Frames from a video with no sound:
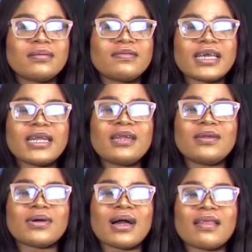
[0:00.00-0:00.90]
Taking a
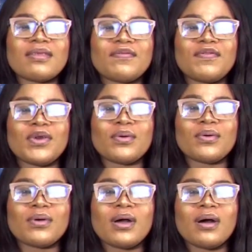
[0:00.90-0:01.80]
look at the
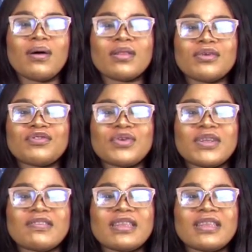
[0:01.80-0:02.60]
few on the streets,